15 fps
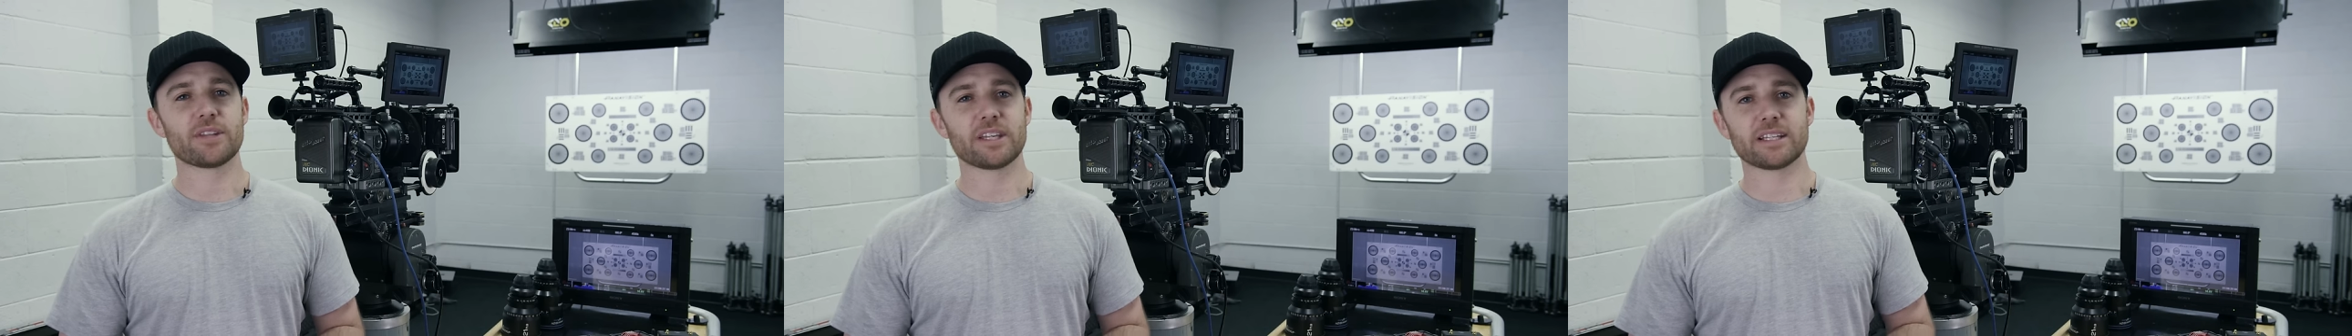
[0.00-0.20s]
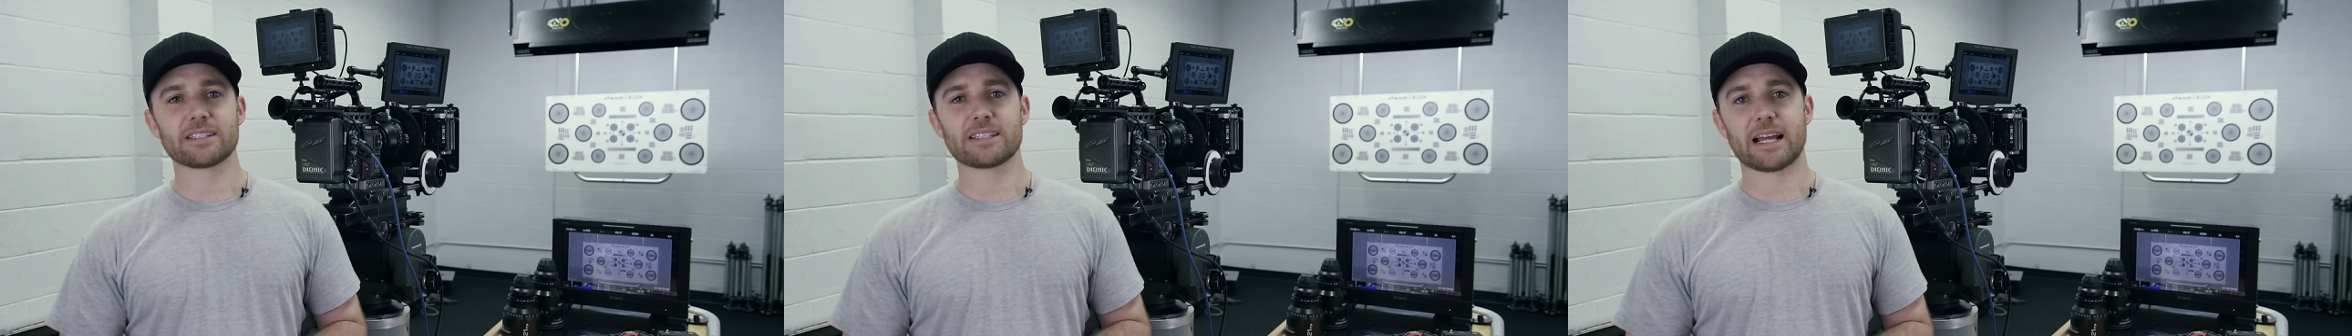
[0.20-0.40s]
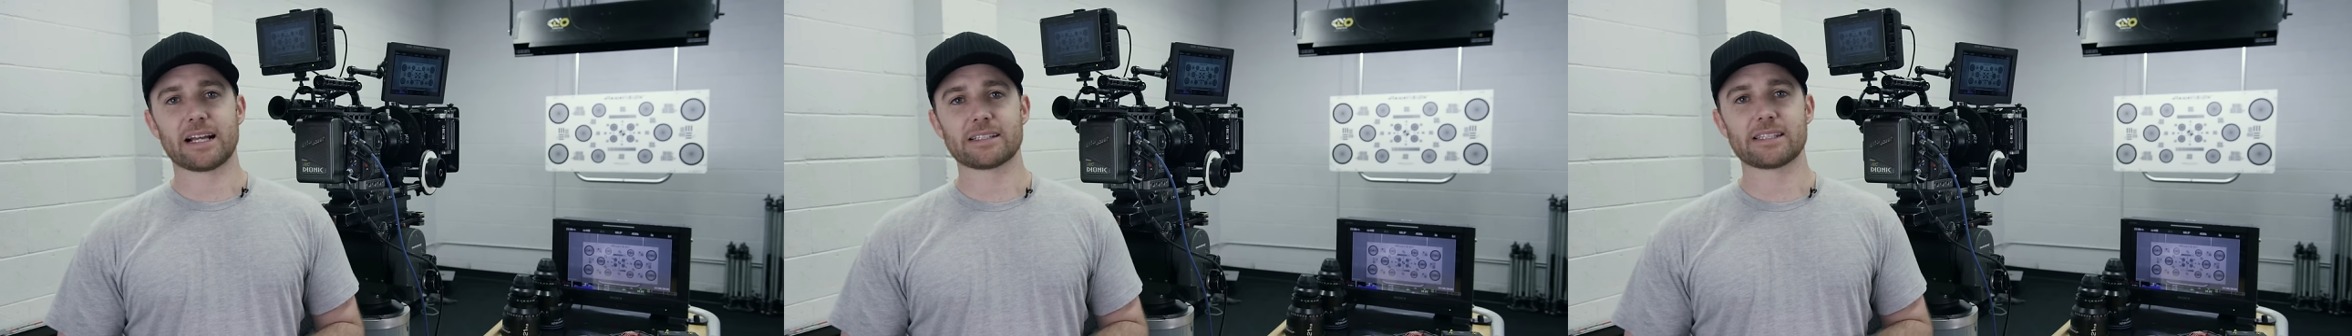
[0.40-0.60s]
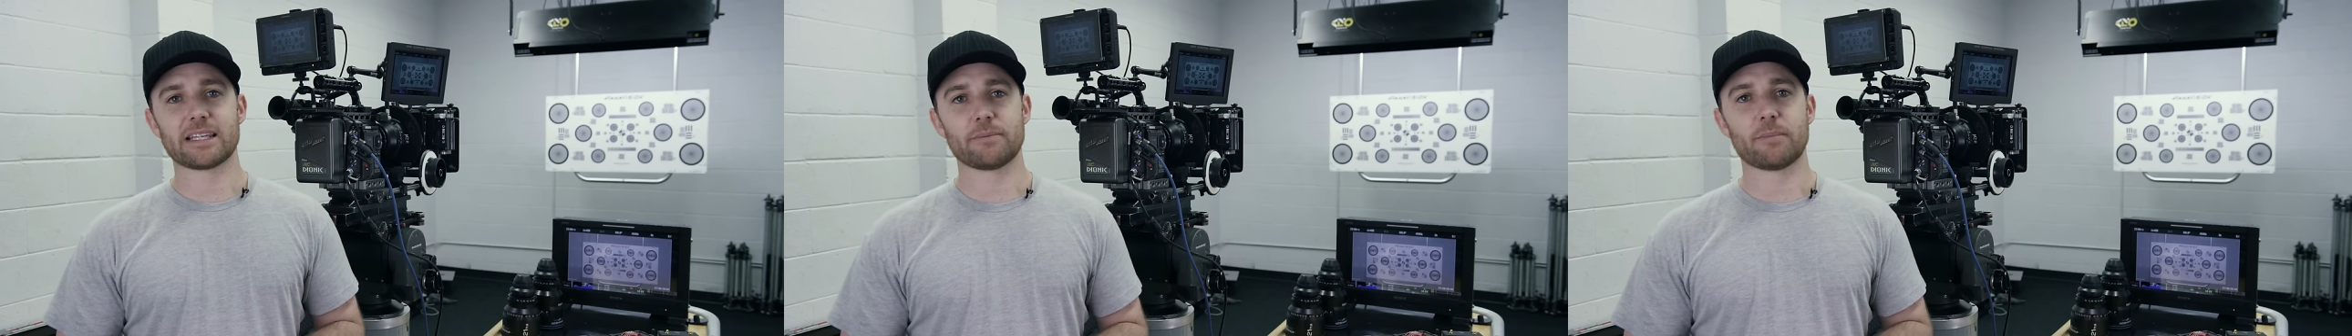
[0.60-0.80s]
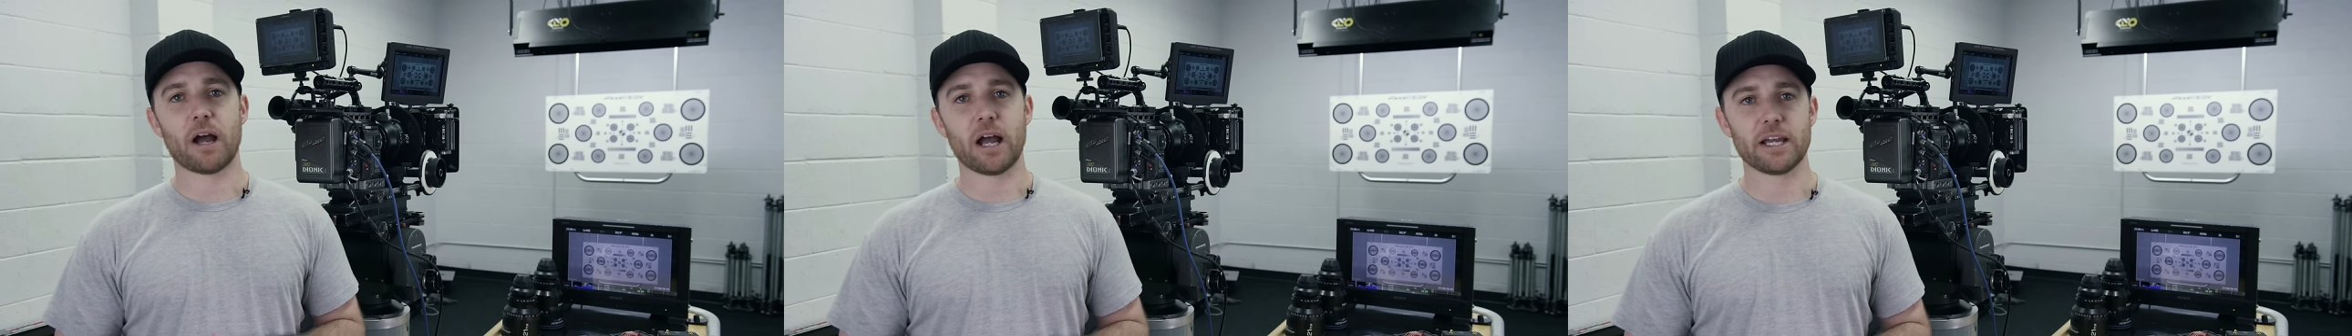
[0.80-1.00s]
the exact
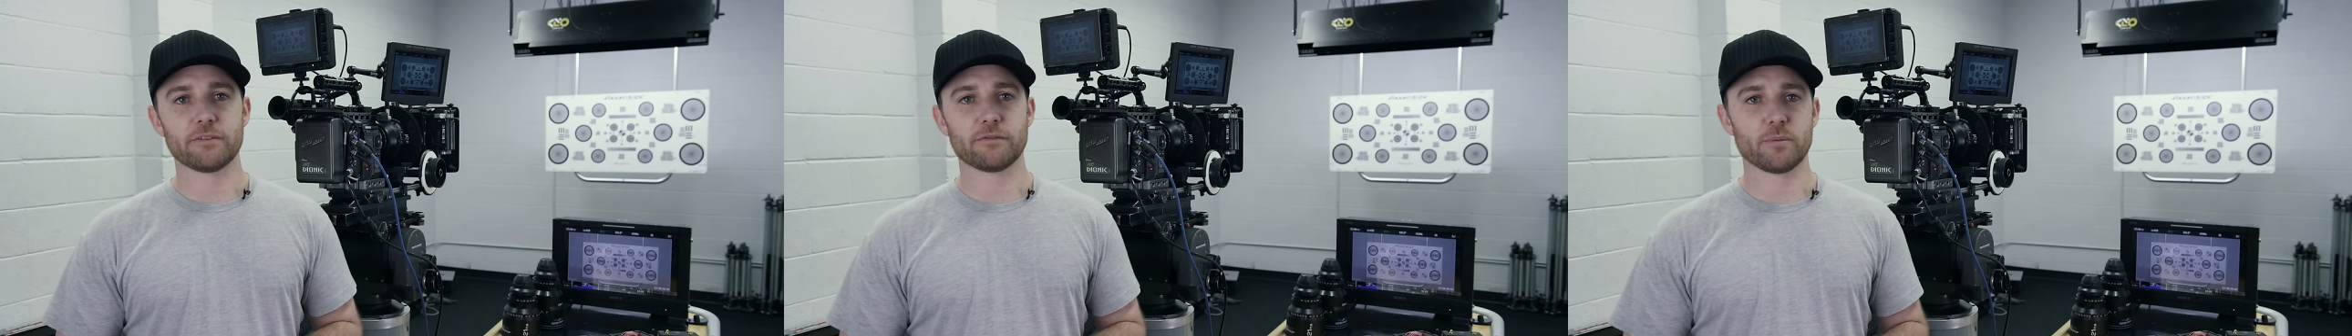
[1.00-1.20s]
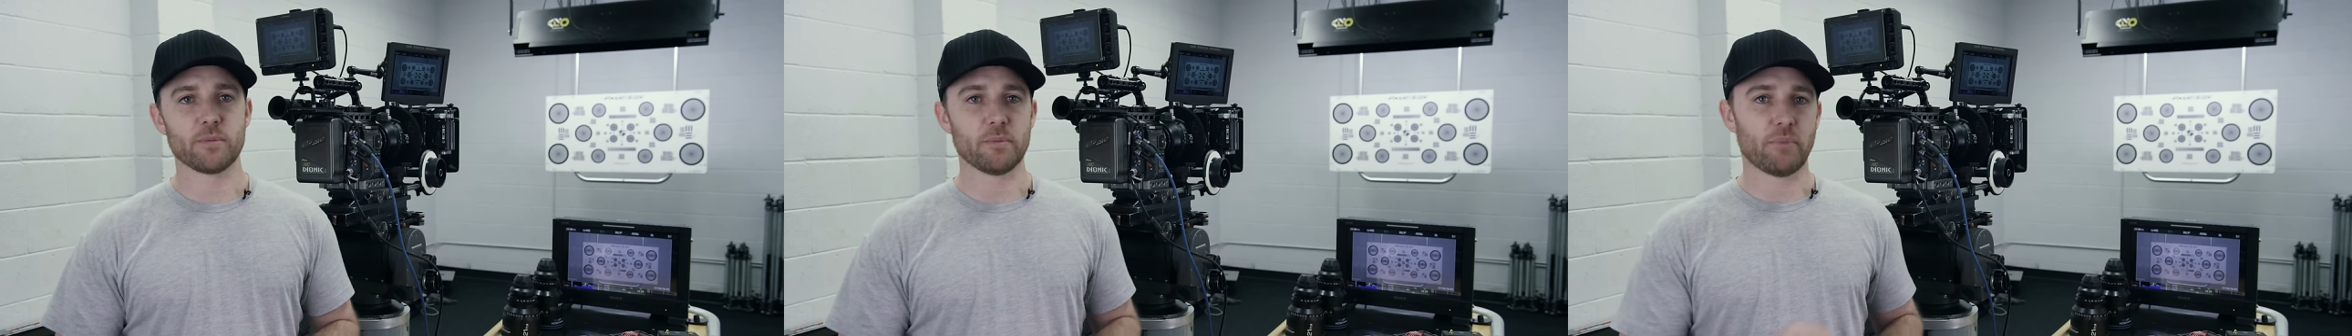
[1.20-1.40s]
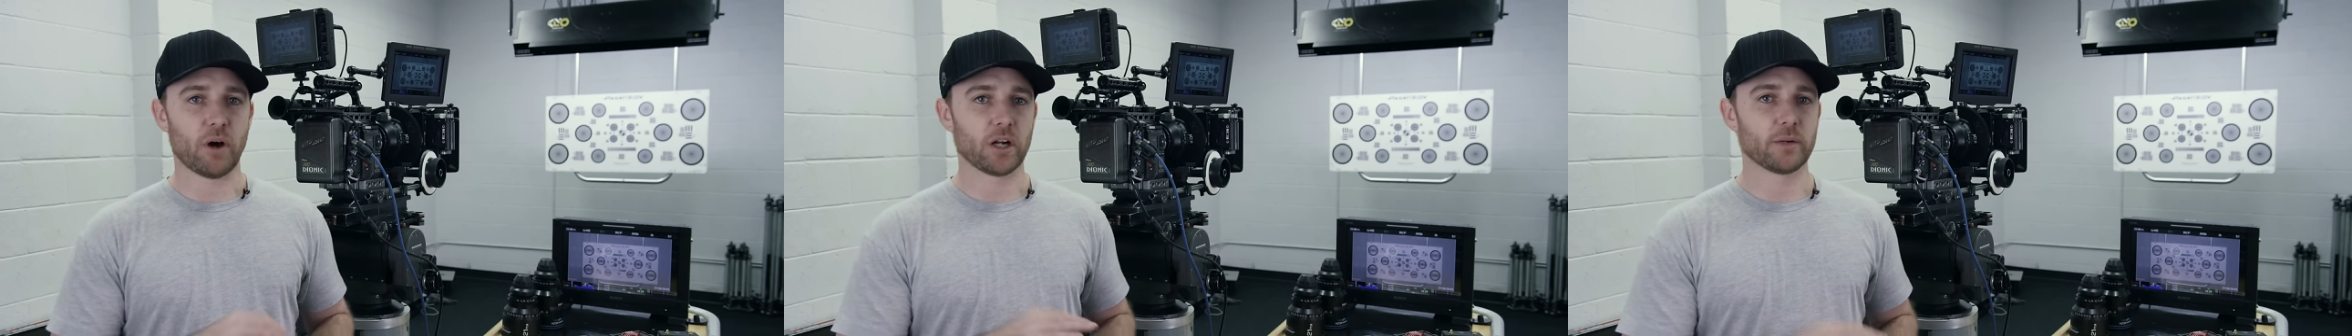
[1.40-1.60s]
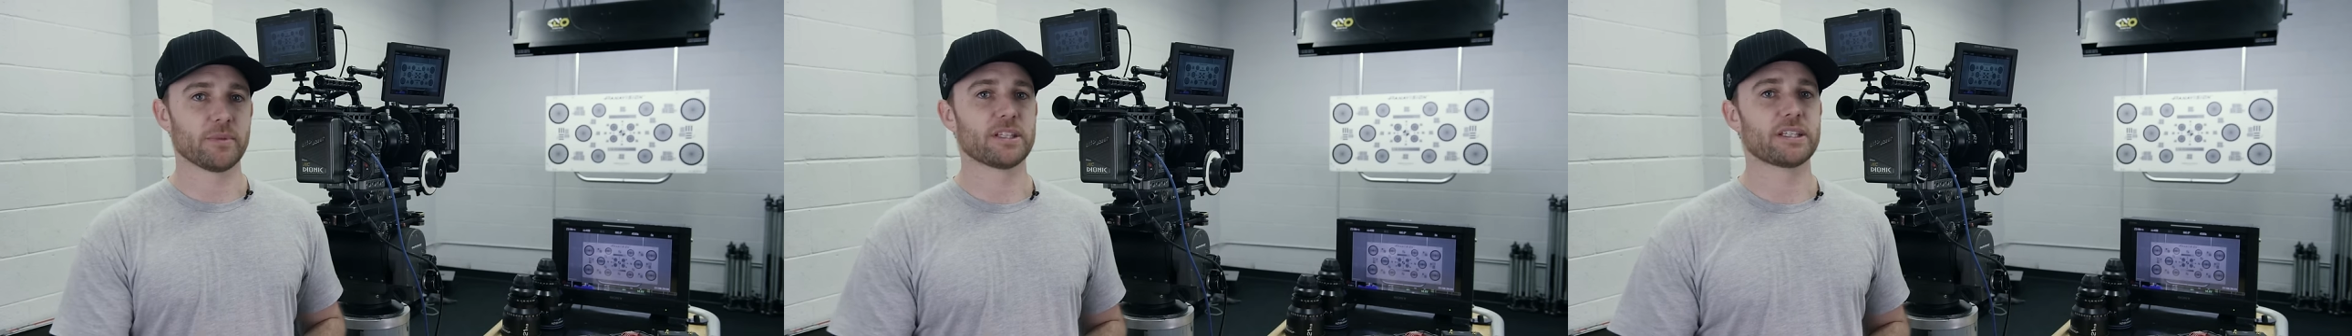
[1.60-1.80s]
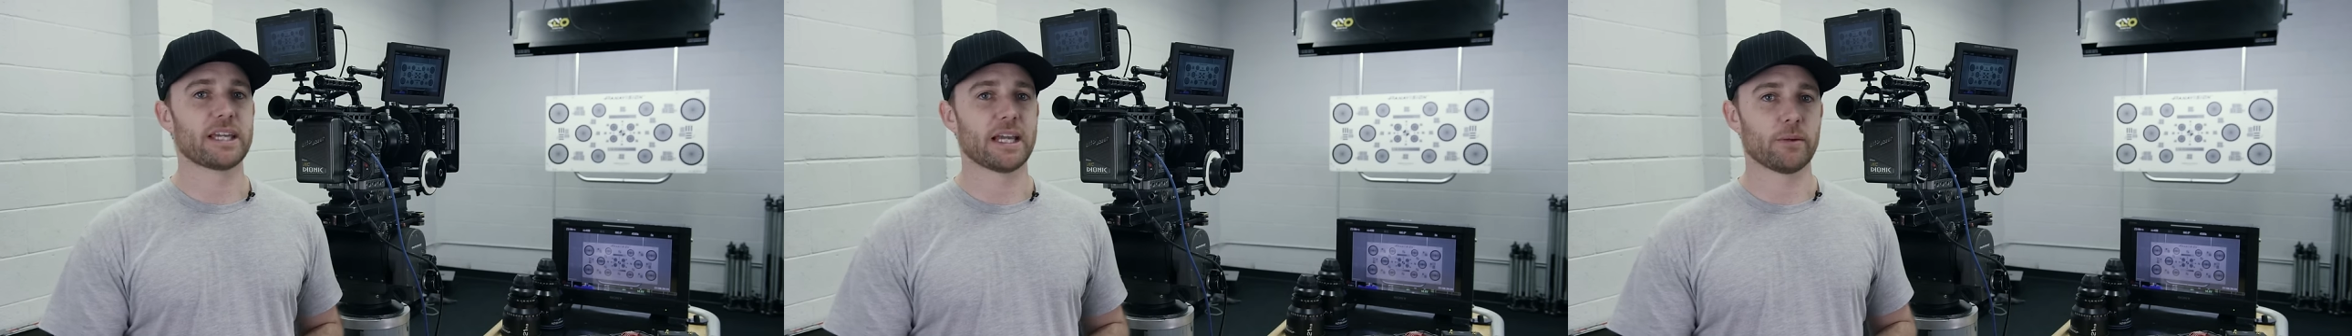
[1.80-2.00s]
same height from the bottom of
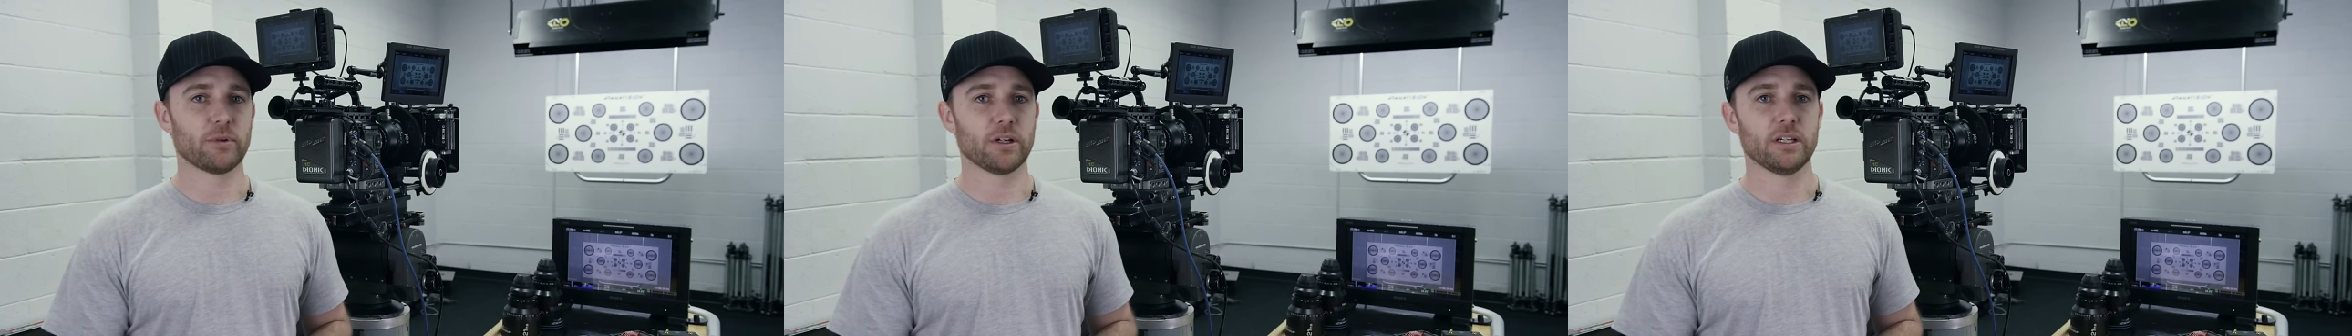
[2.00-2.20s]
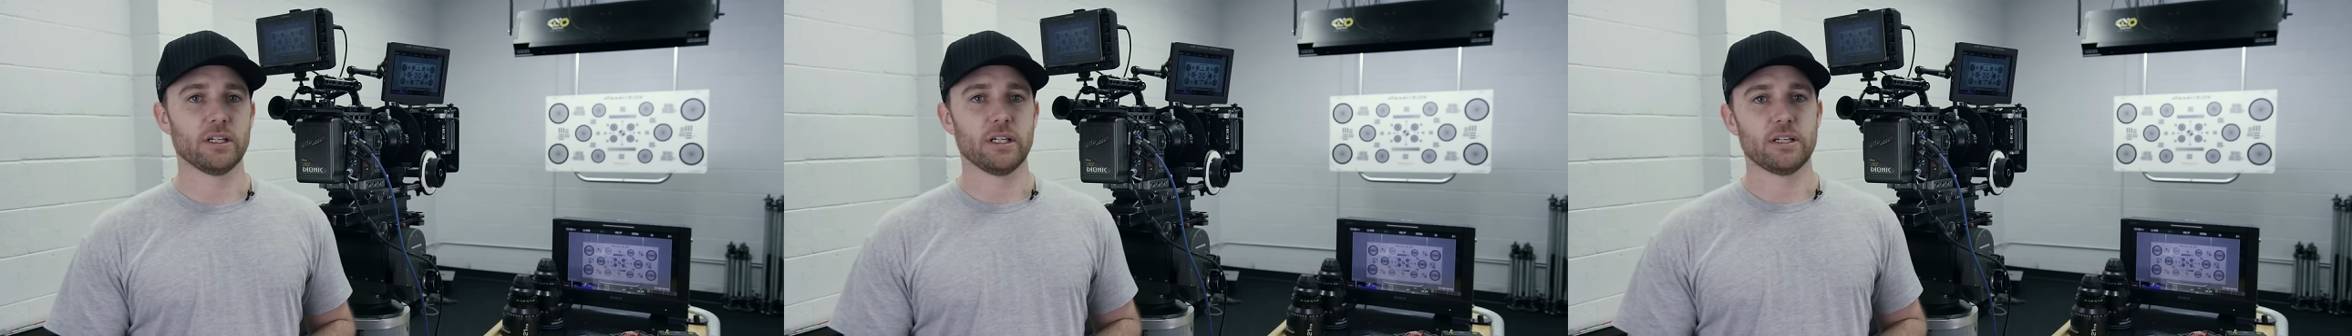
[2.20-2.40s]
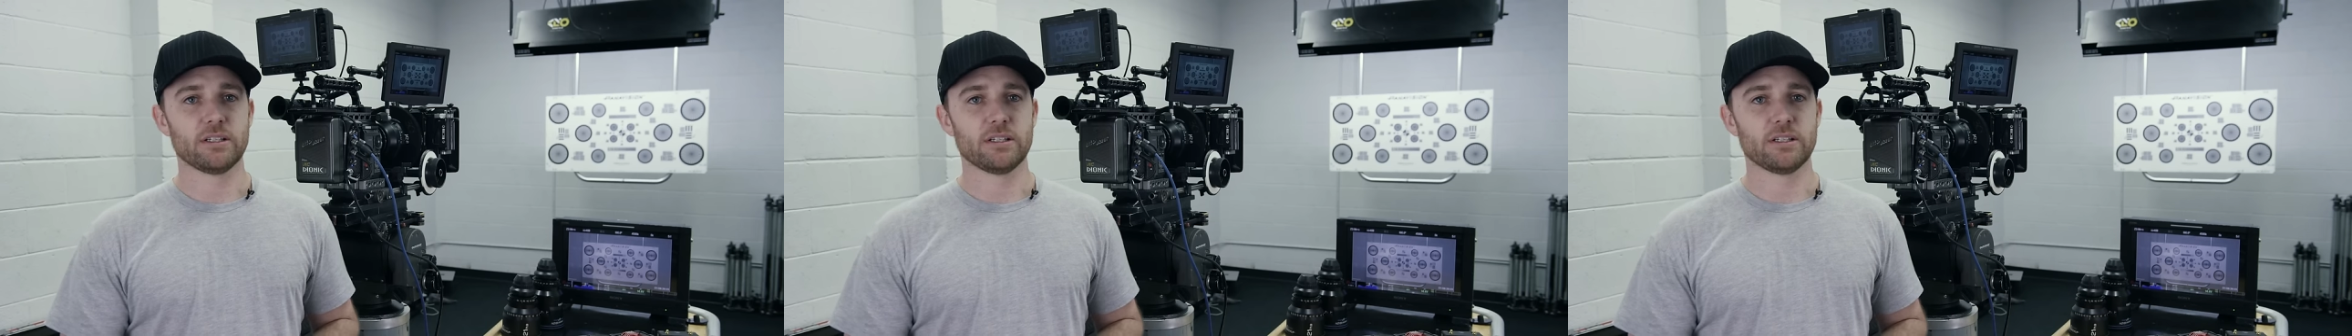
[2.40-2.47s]
the camera